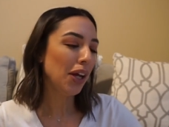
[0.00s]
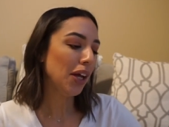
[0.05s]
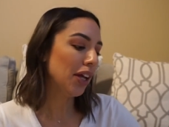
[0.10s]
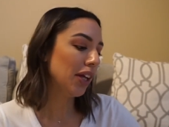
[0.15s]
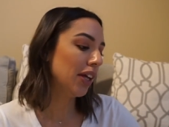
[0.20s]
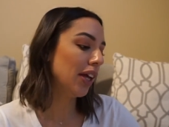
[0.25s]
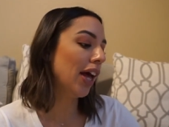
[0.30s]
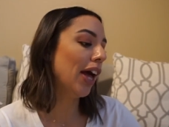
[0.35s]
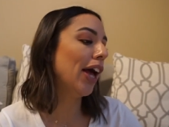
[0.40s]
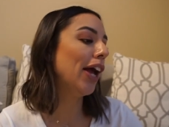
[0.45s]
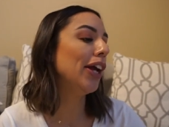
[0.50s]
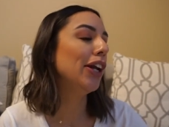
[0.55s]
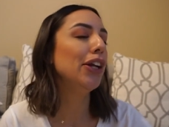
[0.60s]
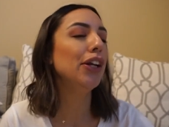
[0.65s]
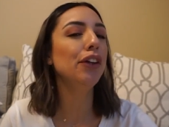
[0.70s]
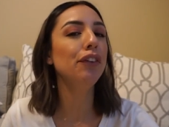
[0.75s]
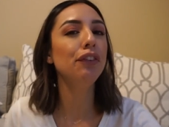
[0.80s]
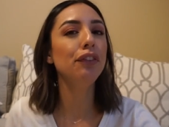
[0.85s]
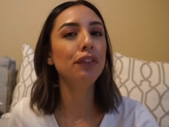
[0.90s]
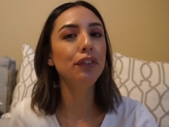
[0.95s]
it
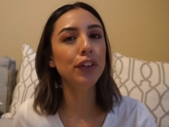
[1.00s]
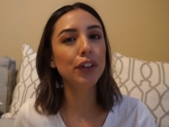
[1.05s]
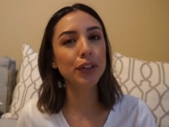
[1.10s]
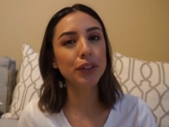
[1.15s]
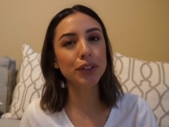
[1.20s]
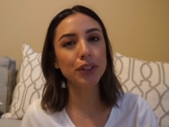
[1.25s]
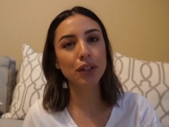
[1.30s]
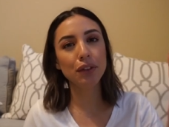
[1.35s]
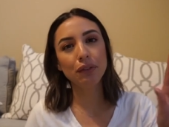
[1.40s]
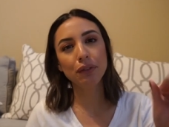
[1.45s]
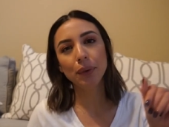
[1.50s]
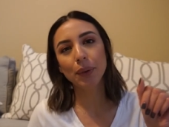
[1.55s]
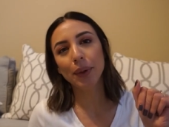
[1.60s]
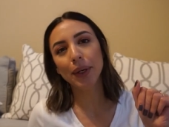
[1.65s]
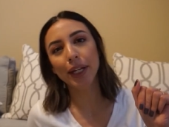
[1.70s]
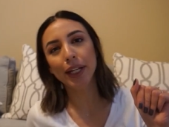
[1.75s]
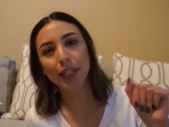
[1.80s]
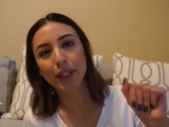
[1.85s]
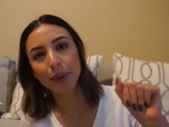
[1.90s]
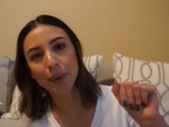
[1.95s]
kind of fills the
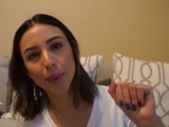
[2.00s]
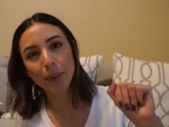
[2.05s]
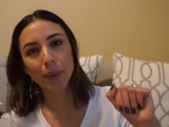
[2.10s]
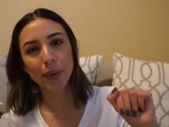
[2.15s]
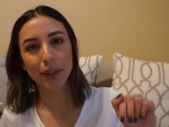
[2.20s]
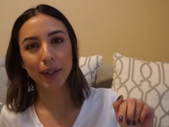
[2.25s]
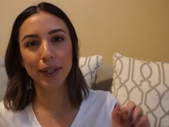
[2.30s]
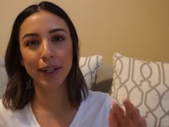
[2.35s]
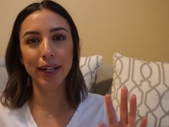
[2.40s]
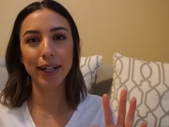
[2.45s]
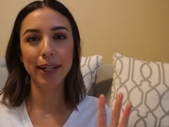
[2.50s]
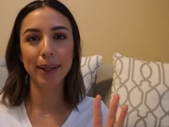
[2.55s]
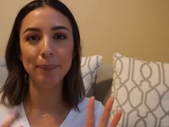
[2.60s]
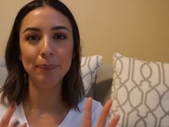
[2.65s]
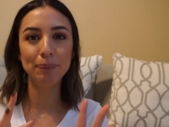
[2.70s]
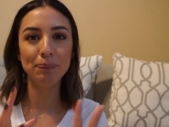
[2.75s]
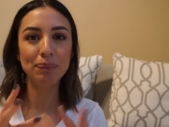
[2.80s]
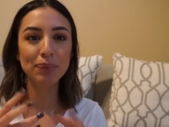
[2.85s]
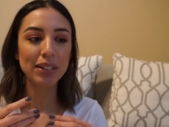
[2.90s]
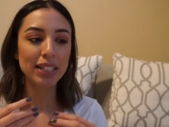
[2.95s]
void or
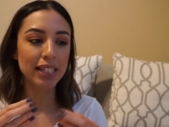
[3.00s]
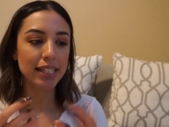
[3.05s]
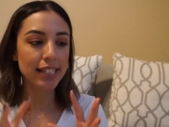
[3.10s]
um,